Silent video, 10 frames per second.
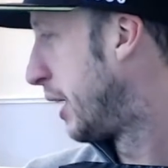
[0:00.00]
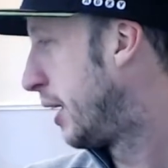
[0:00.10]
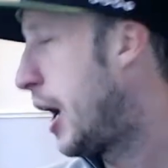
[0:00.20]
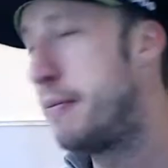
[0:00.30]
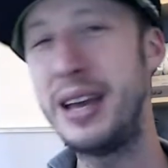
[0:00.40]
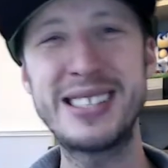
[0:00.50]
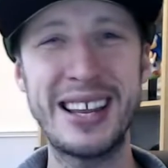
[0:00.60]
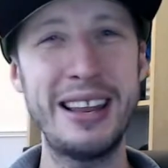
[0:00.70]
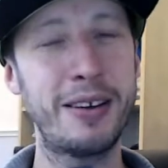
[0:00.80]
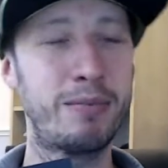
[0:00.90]
Um, it's a
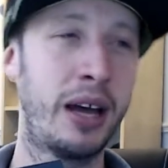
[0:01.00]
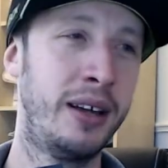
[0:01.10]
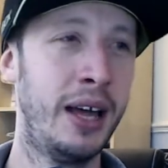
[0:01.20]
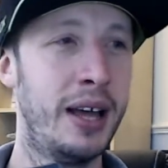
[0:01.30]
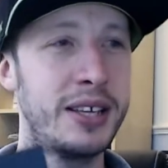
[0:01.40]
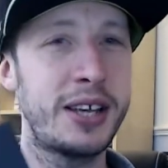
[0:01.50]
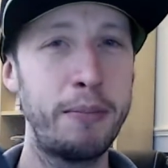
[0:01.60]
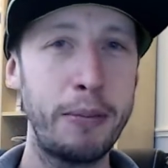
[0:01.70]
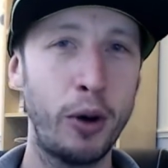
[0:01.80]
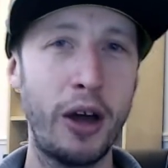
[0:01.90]
lip. Some
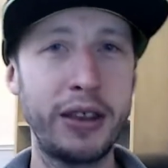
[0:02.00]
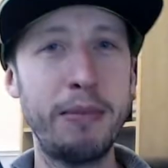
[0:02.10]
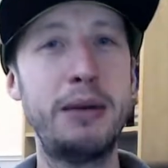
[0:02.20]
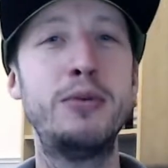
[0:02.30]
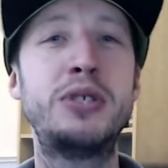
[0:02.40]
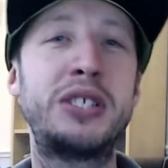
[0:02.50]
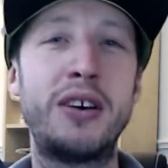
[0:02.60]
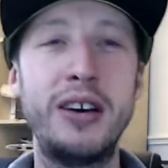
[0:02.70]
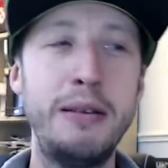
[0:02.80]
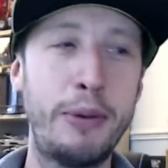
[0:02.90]
people like the minimal
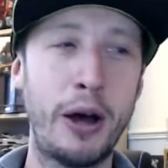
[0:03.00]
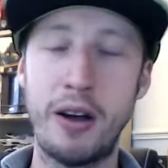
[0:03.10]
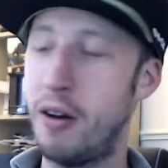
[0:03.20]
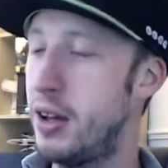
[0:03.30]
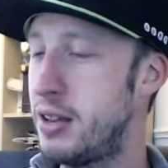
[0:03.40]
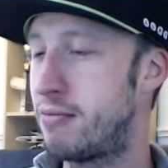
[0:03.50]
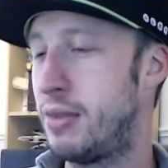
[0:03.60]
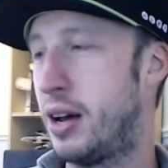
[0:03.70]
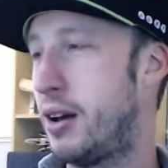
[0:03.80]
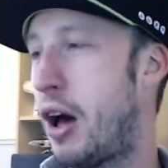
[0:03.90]
design, but I
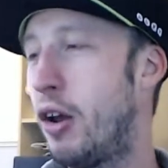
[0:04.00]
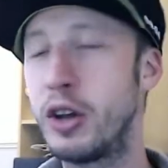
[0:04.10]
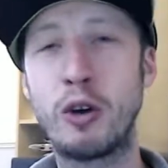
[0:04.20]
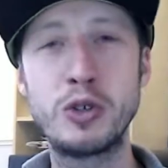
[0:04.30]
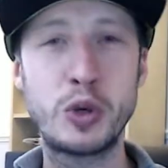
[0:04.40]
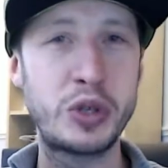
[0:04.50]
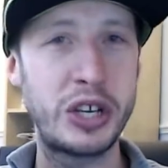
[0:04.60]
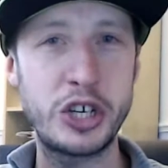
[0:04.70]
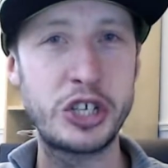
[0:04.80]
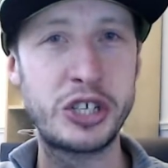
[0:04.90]
I like consoles that
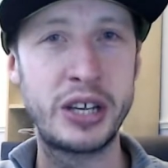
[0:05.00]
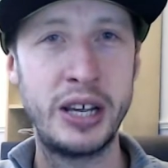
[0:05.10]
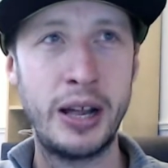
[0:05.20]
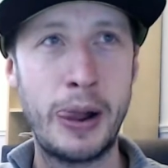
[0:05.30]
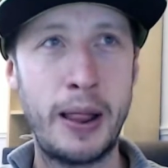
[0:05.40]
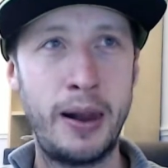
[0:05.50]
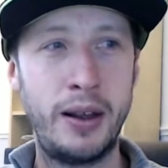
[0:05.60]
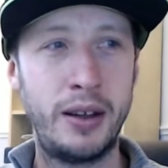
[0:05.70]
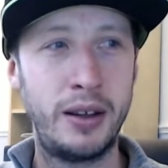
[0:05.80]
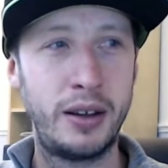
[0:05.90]
just
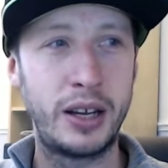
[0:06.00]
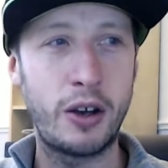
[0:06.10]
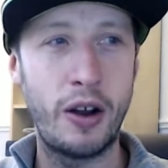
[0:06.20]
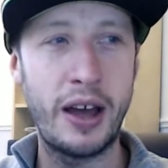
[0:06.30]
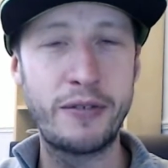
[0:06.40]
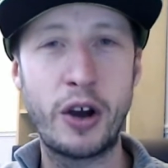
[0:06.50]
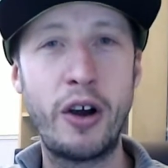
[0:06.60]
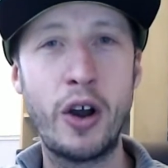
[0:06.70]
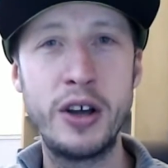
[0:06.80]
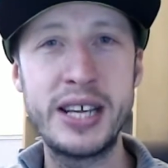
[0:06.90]
it kind of have their
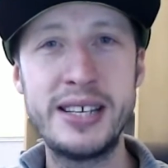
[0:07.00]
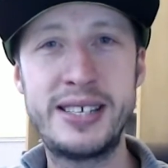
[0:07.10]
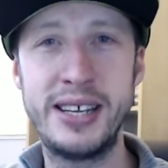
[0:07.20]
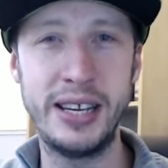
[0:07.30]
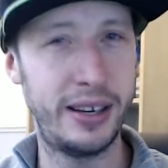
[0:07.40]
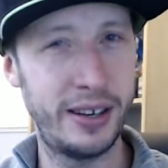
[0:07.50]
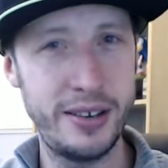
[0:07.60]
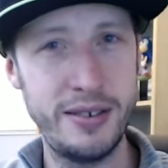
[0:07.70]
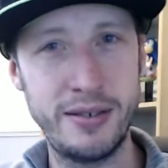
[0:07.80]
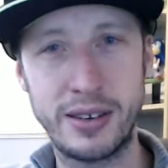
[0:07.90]
own identity, you
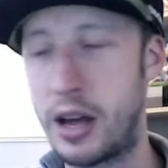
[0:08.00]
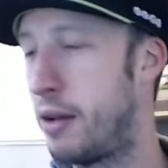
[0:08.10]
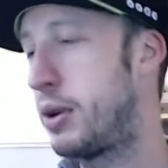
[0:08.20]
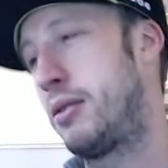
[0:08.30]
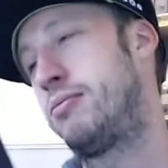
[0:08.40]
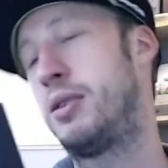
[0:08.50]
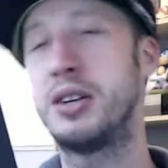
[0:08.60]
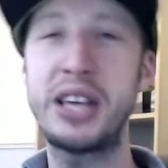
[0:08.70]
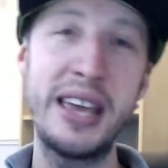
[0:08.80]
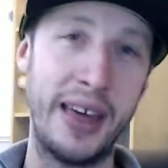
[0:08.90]
know? Like, I
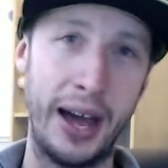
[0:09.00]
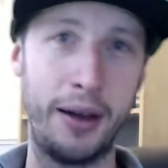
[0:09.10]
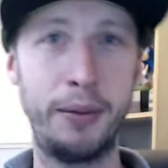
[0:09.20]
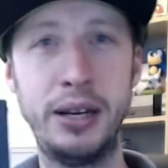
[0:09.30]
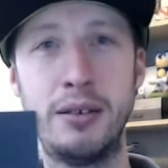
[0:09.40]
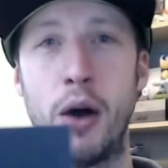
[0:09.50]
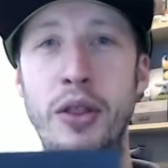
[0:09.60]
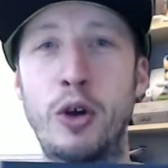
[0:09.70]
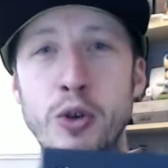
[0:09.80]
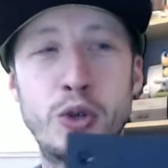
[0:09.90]
say that, I mean, no other
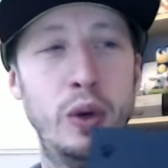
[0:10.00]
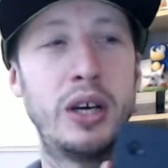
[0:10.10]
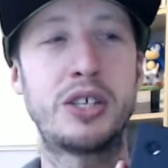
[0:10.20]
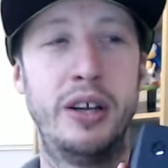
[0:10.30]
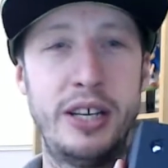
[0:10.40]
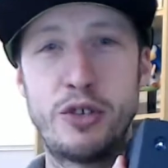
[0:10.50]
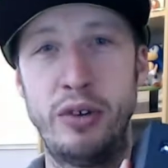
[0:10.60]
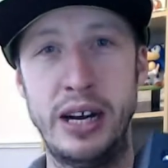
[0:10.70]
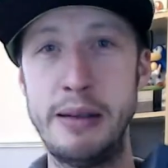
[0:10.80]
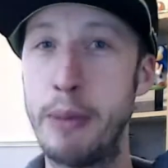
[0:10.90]
console looks like this
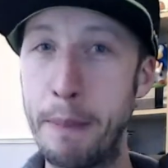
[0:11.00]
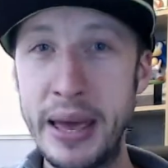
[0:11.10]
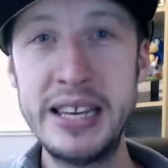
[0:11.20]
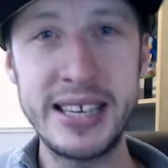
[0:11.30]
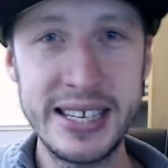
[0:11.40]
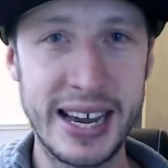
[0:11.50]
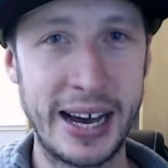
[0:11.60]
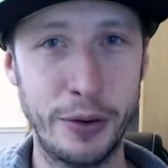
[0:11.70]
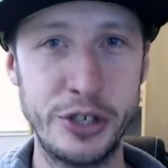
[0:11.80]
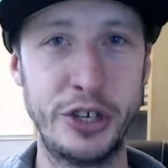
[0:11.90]
really, but PC
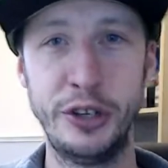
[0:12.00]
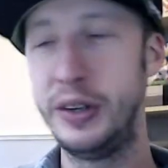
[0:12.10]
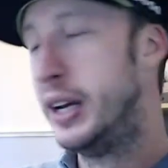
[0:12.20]
towers do.